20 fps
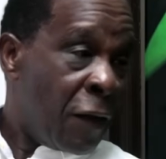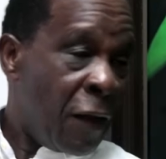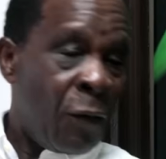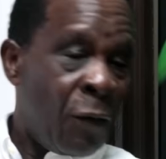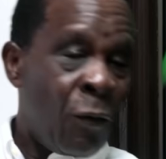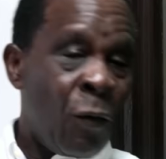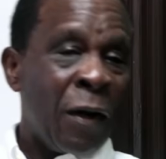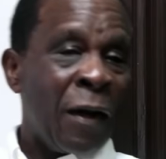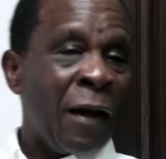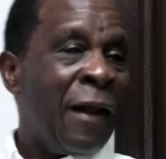and
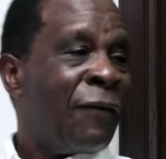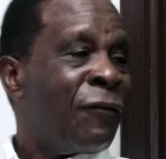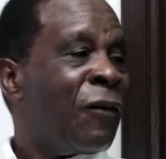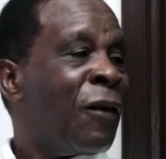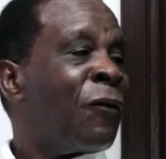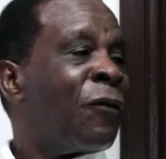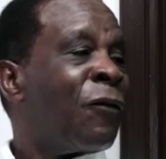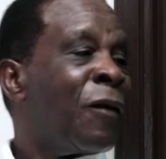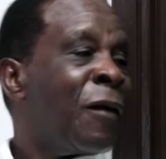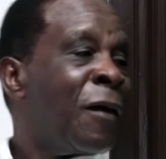what
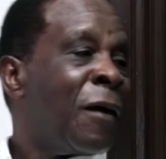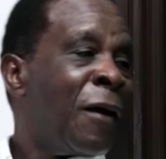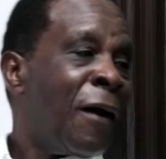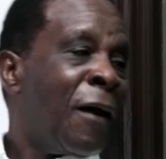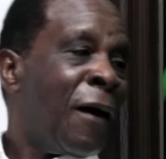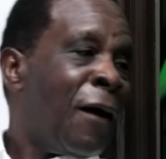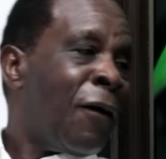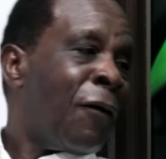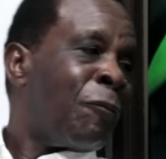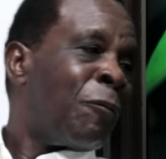level
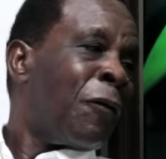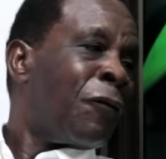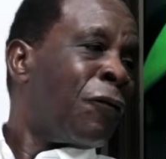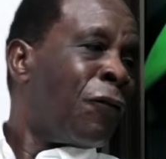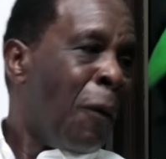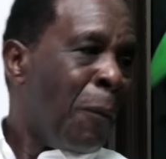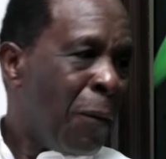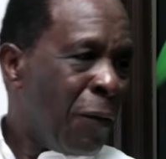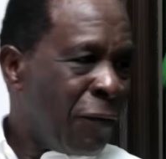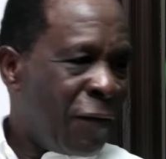of
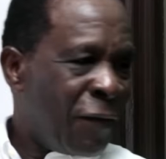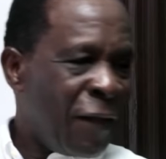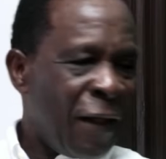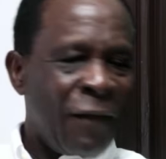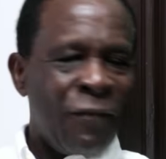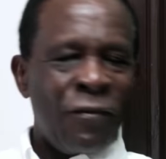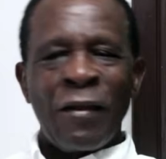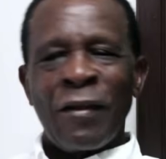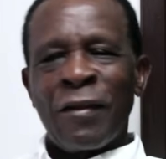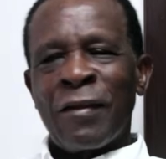performance
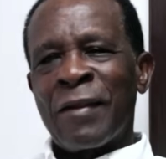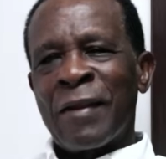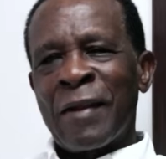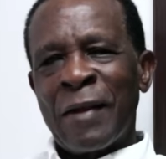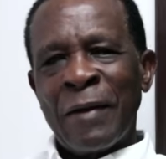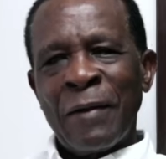exists.